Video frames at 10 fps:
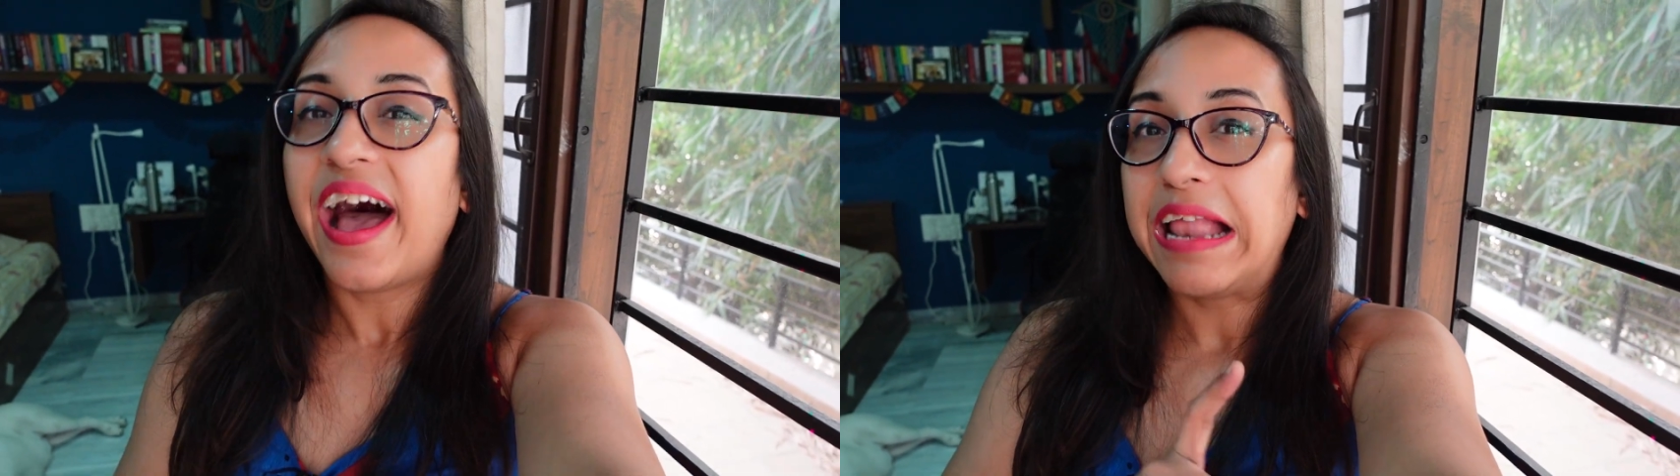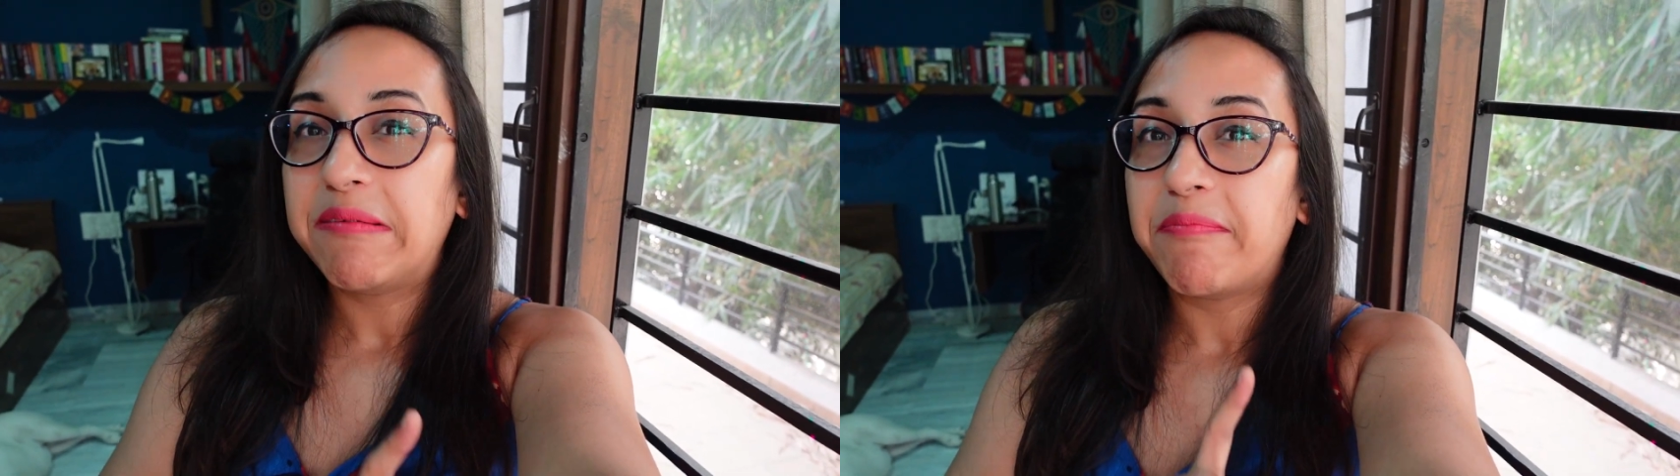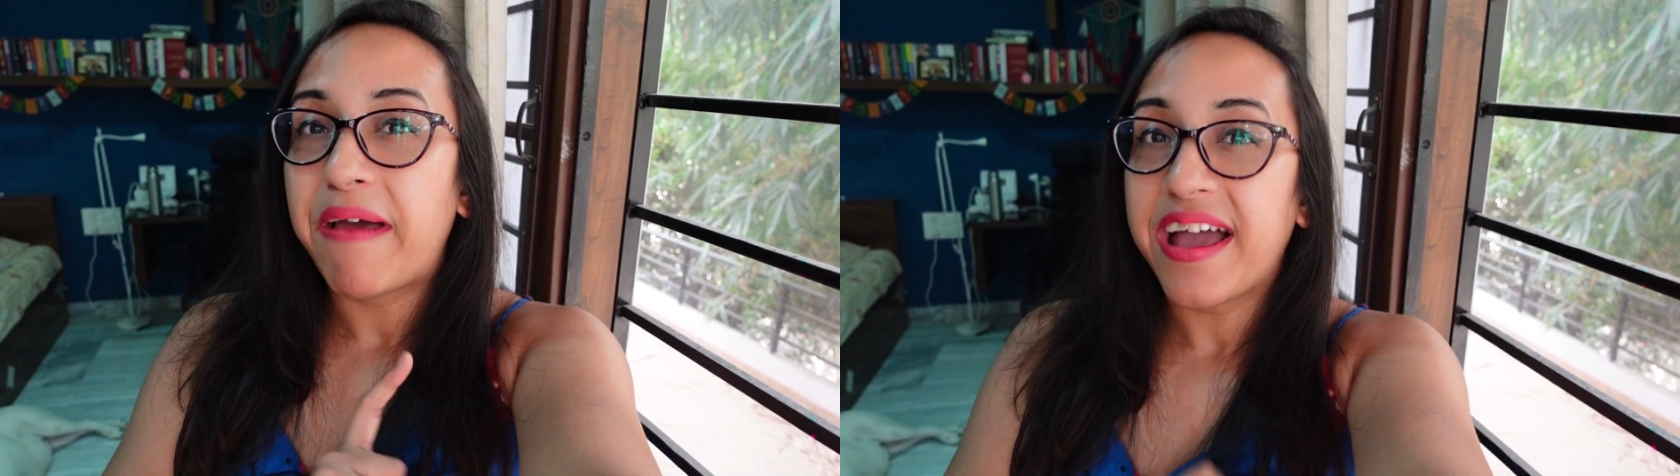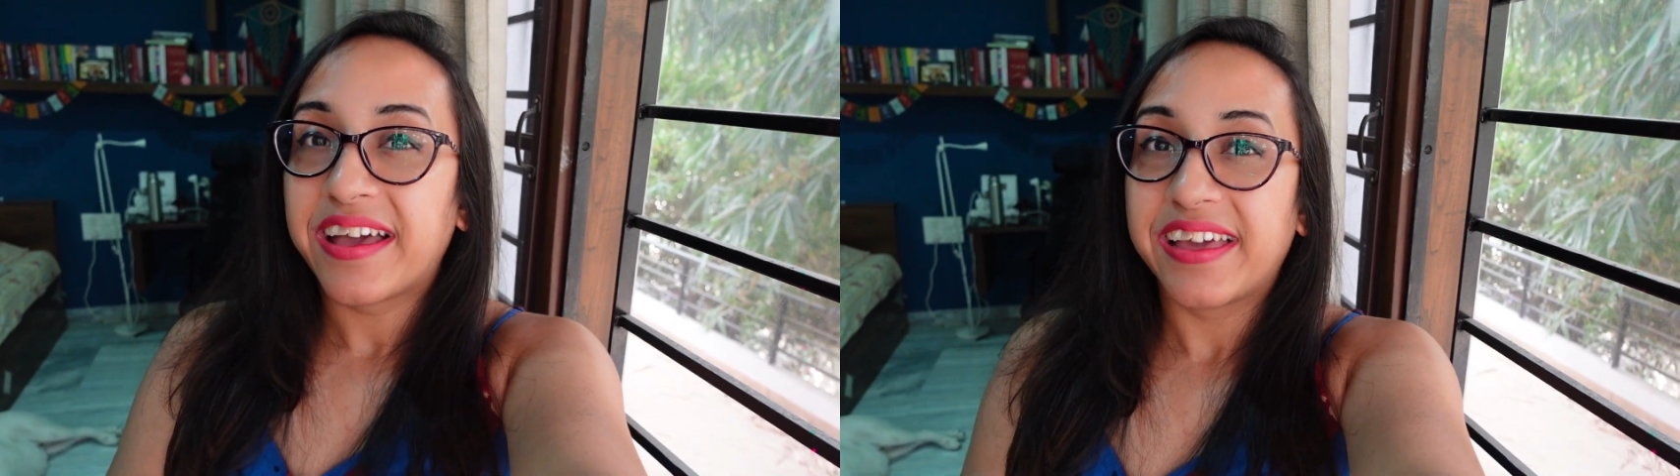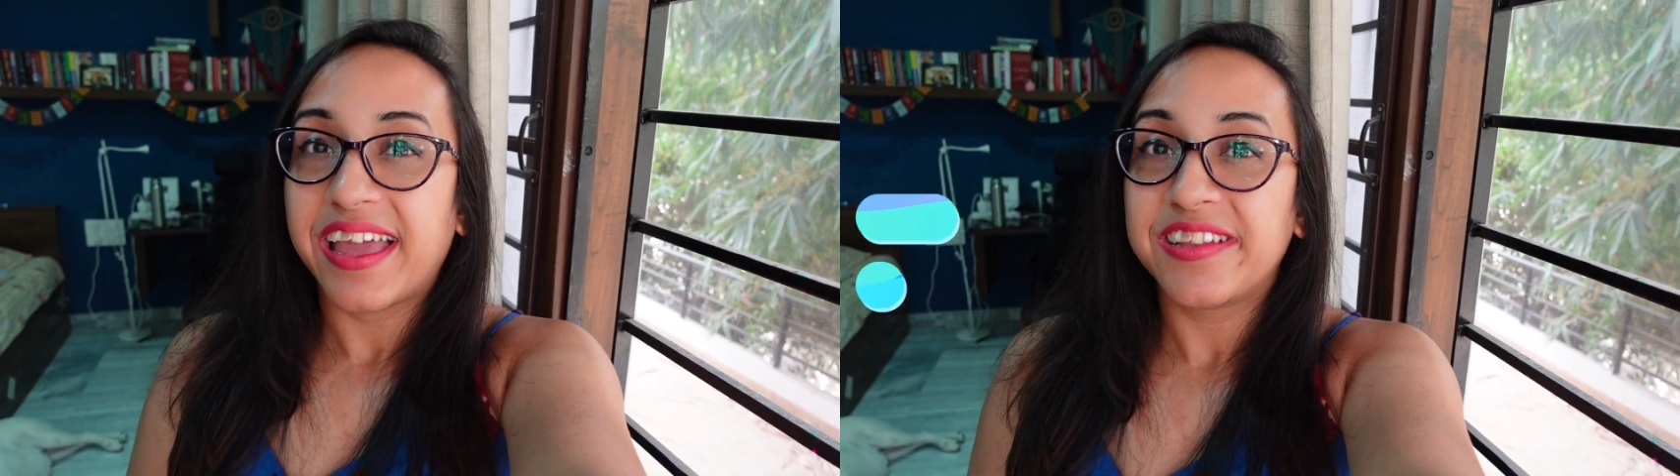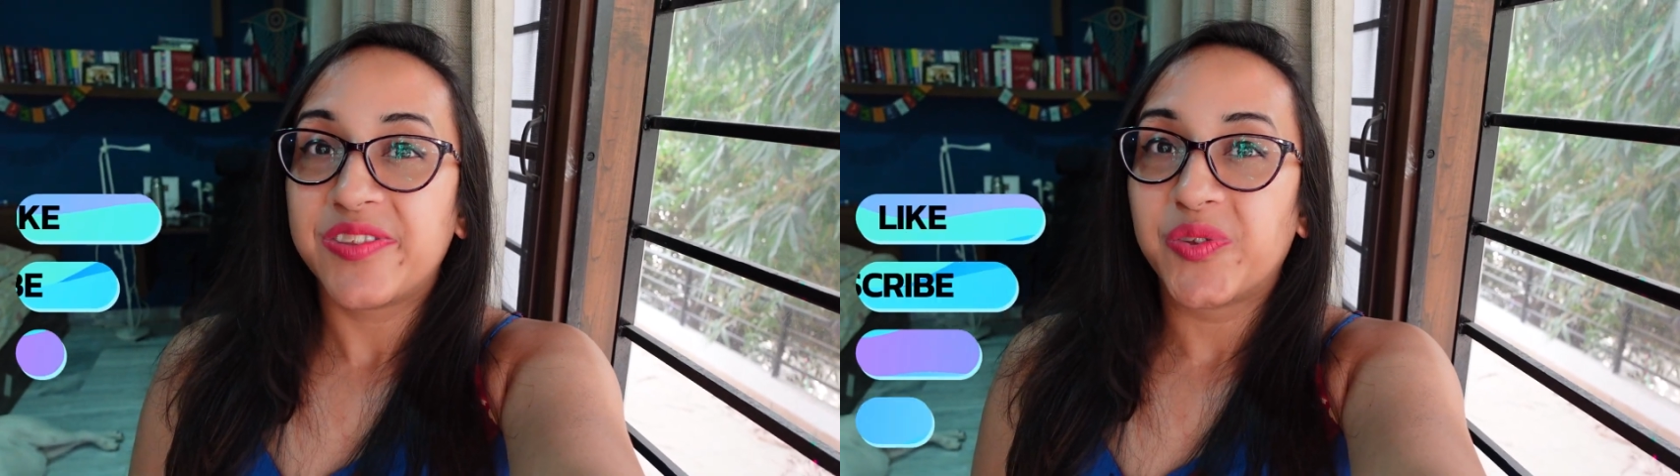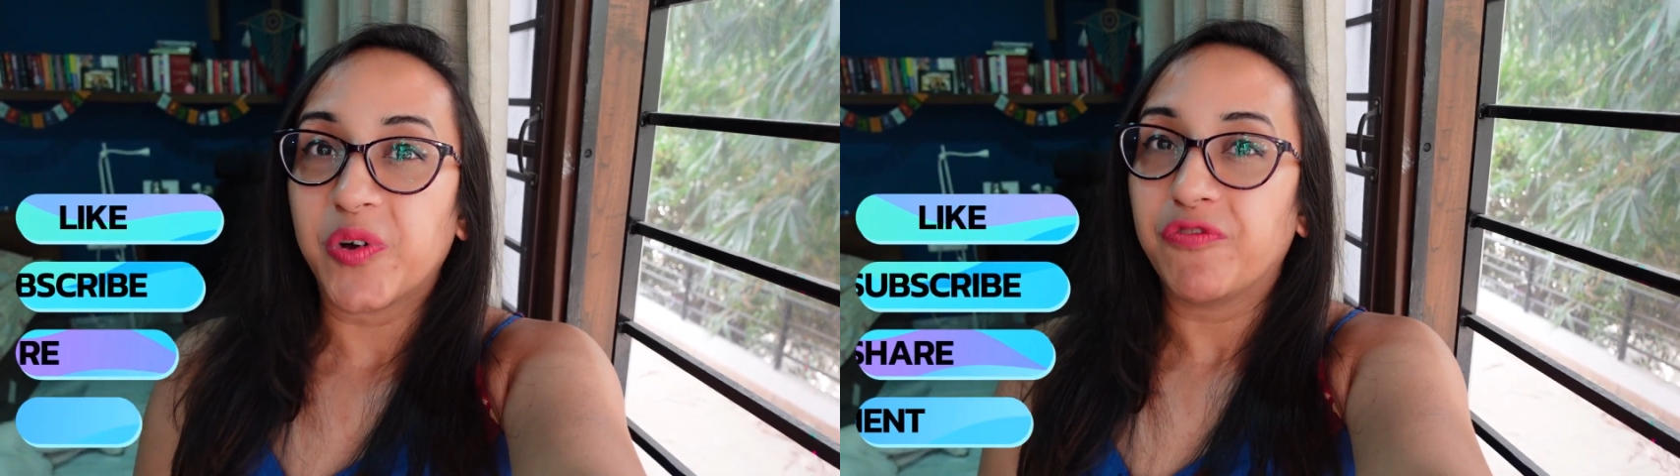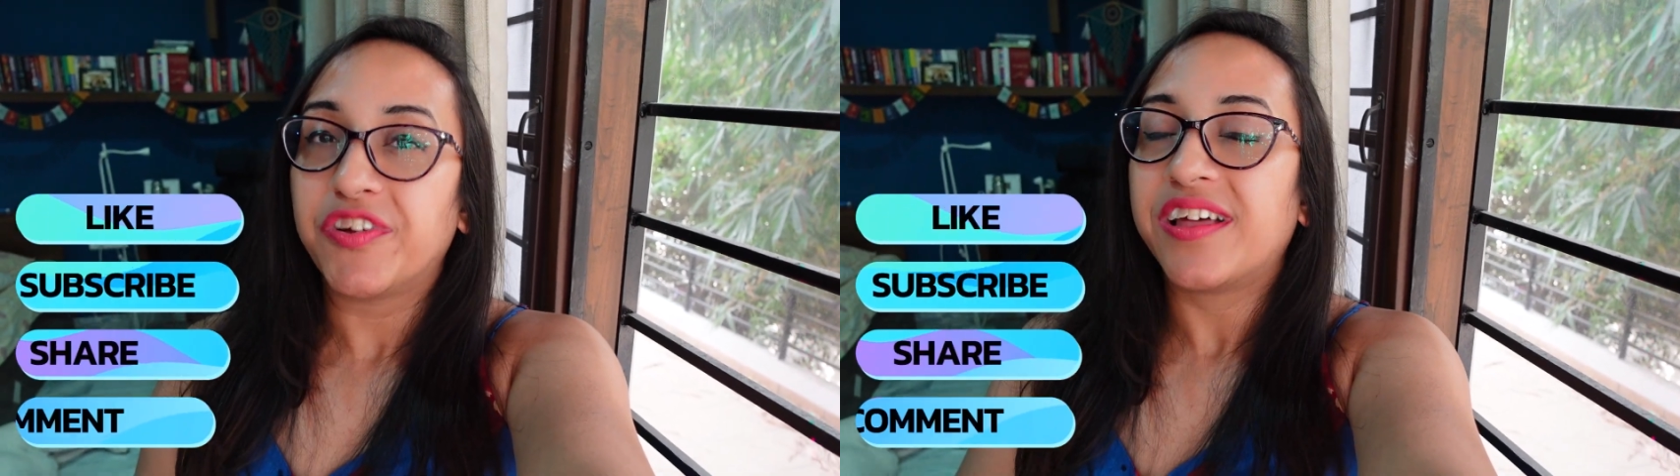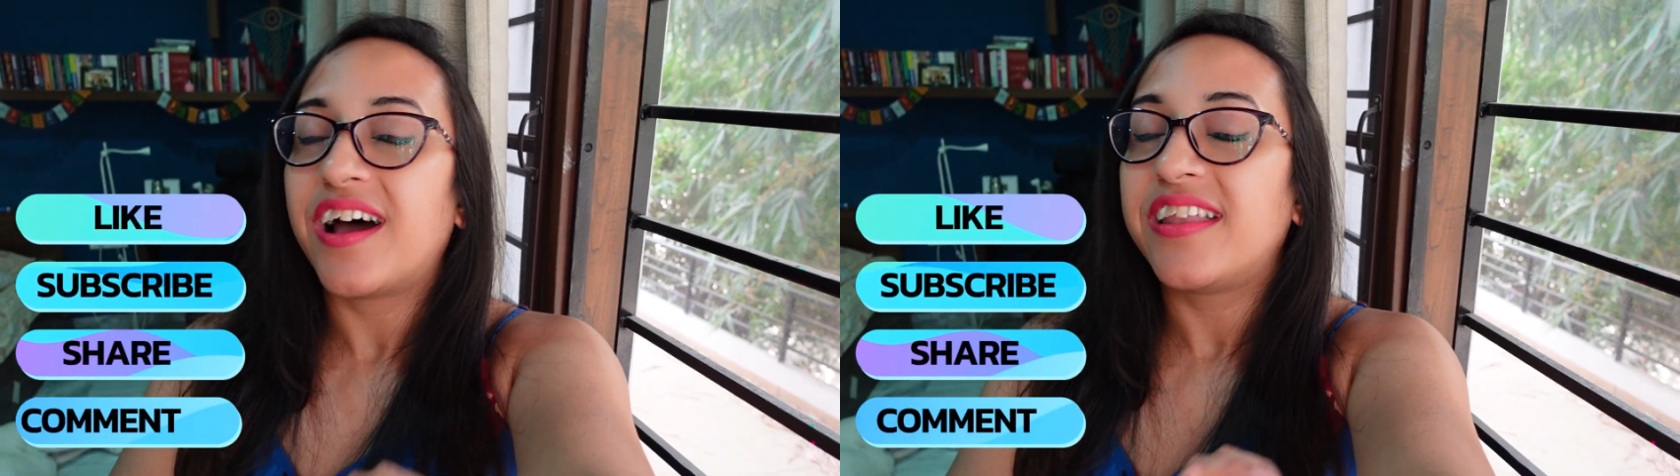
I'll be back again soon with